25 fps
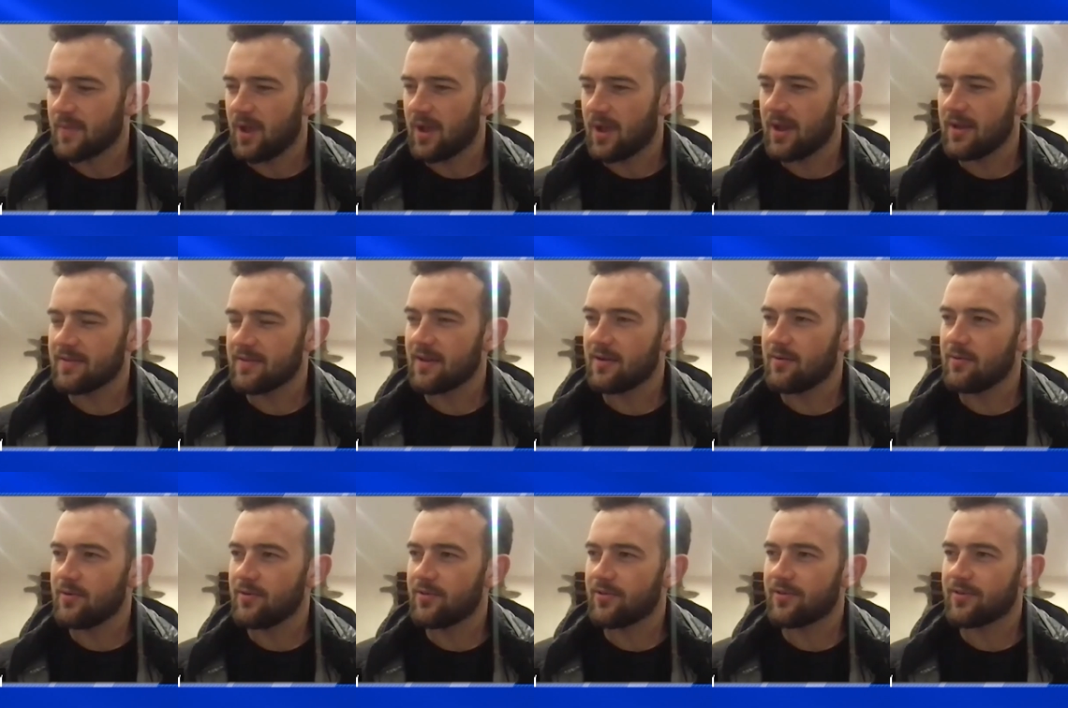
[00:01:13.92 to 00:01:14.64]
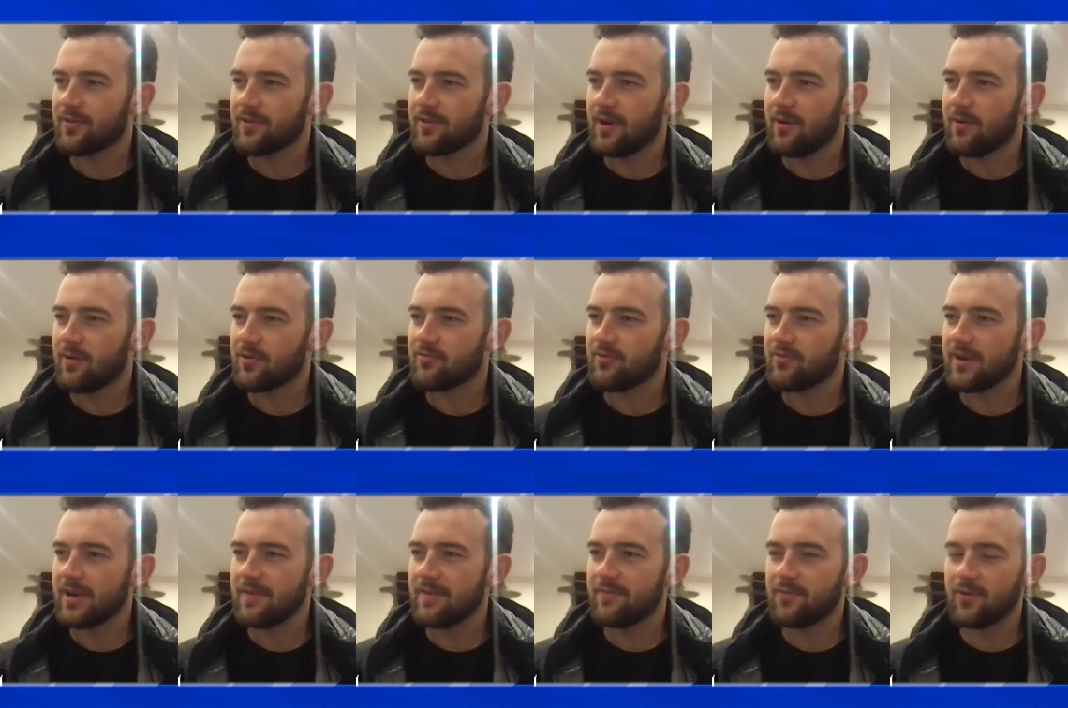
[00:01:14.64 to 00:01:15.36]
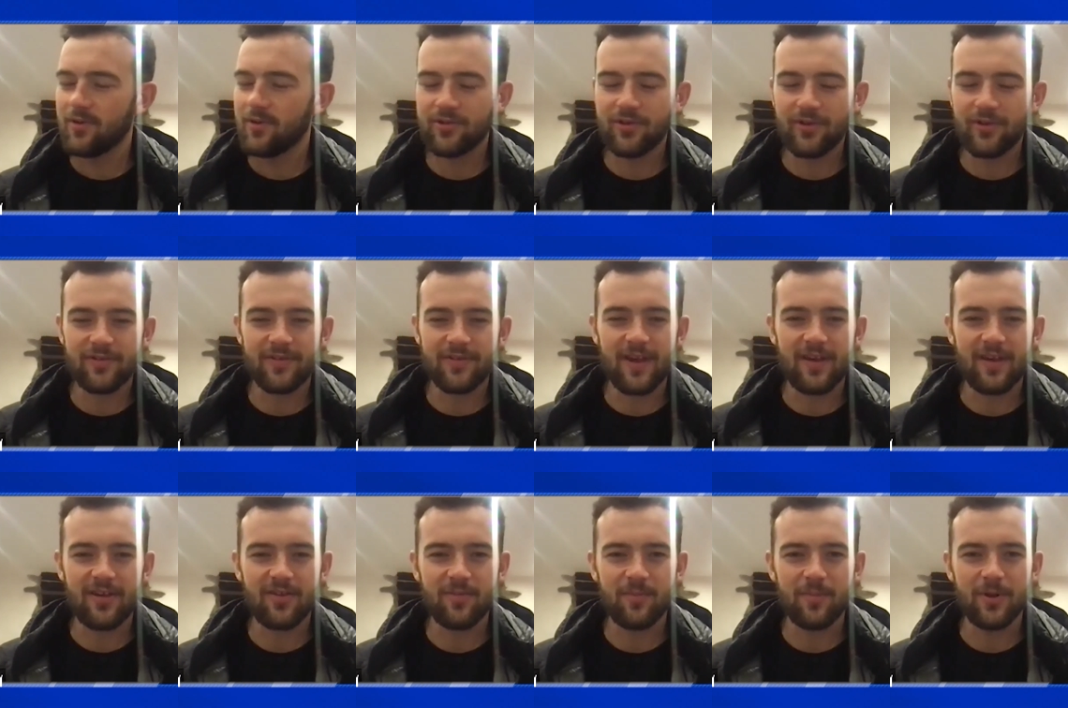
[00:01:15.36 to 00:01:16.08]
I guess I was ready for
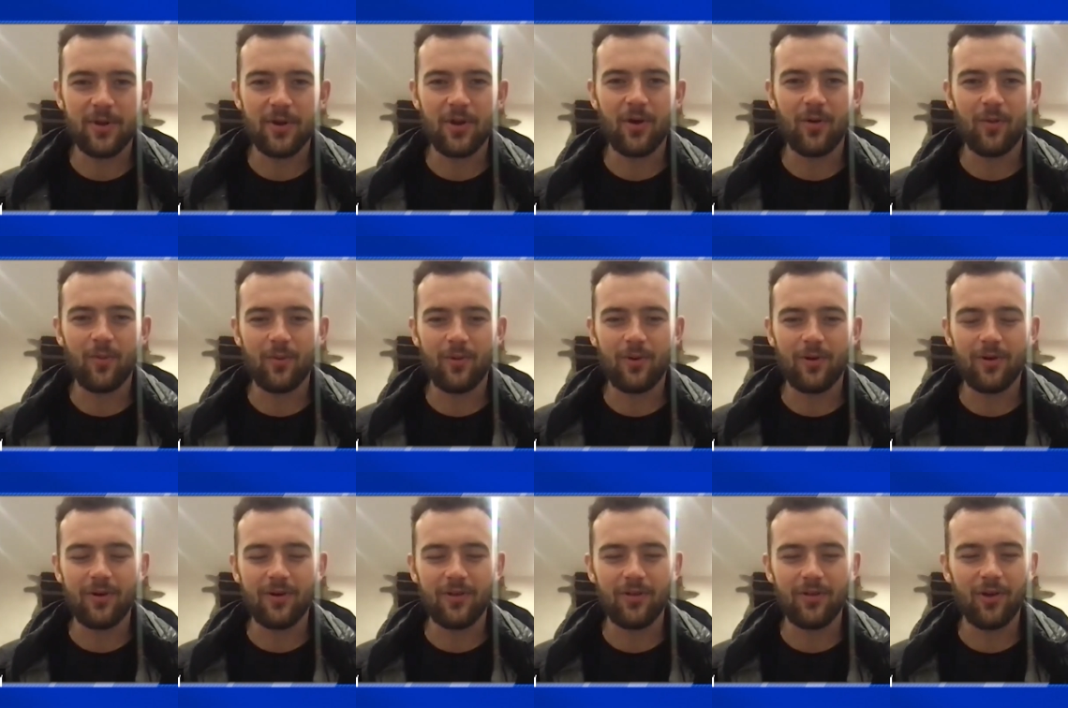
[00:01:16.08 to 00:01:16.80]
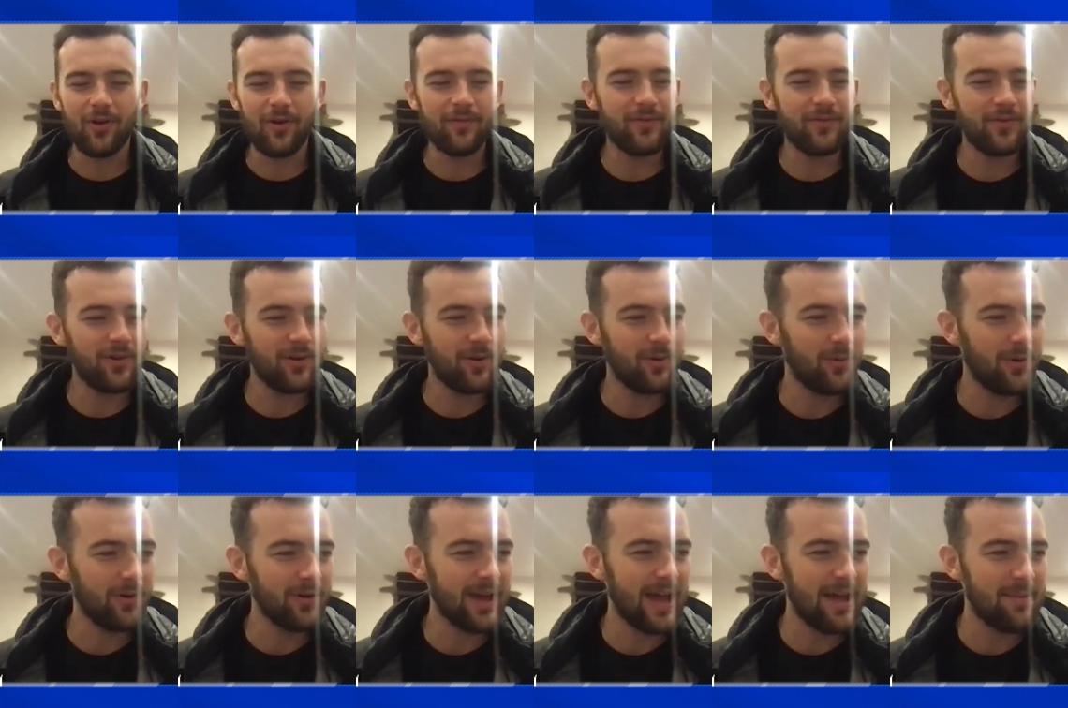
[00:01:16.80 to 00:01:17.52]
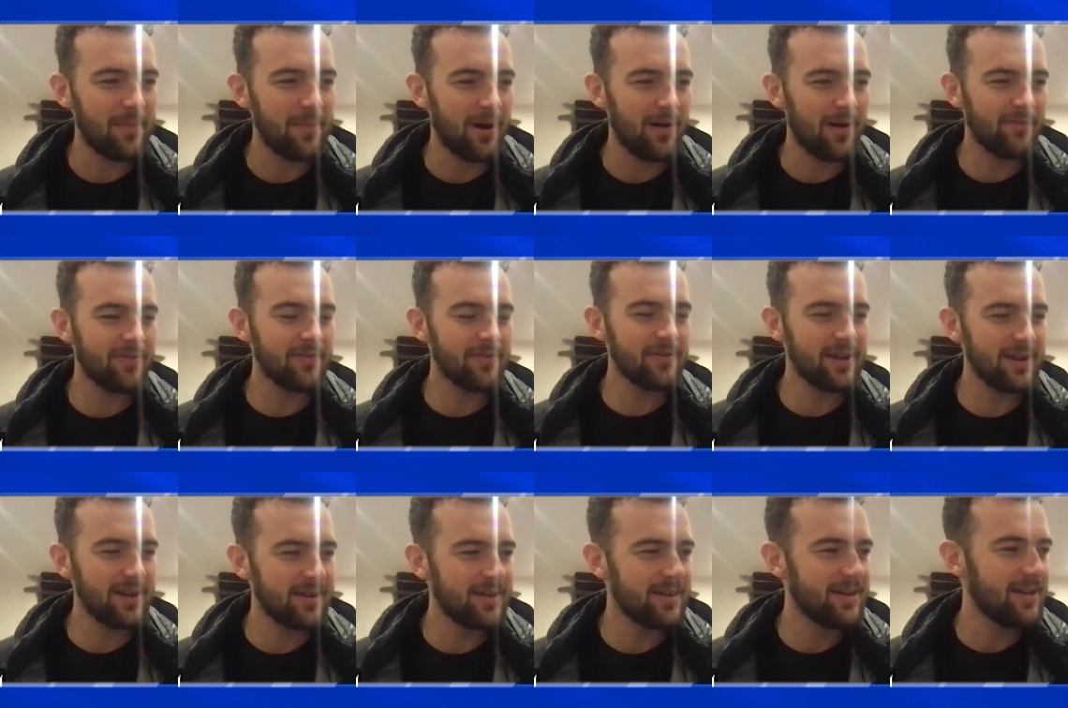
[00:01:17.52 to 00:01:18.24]
success, but not for what came
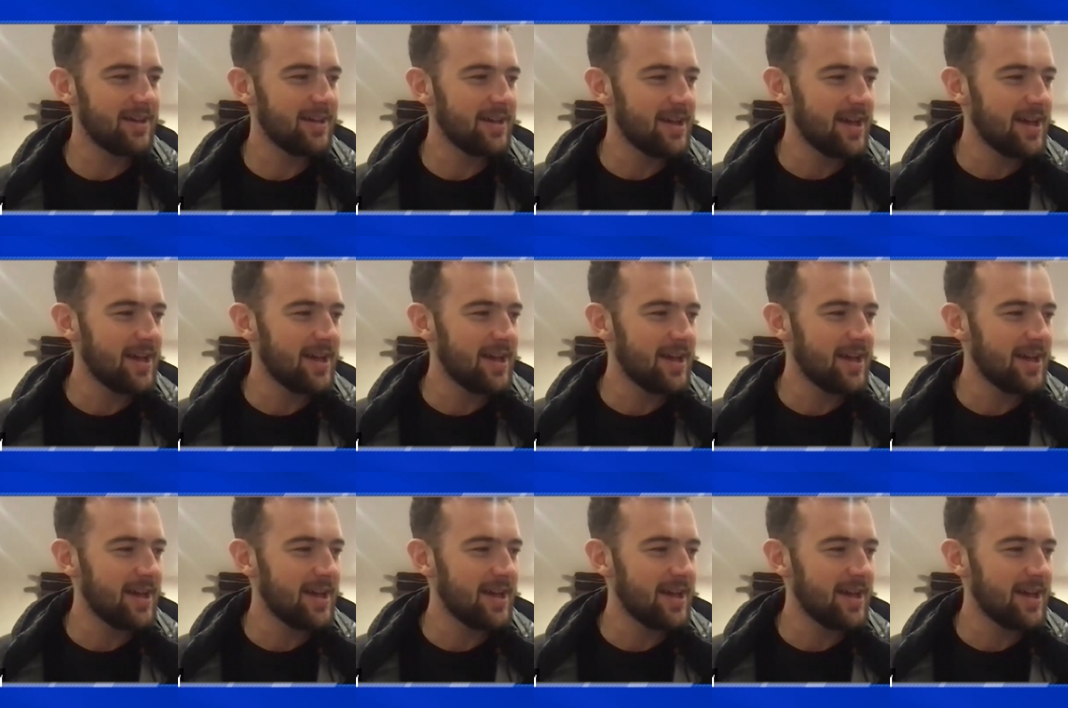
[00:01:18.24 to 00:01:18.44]
after it.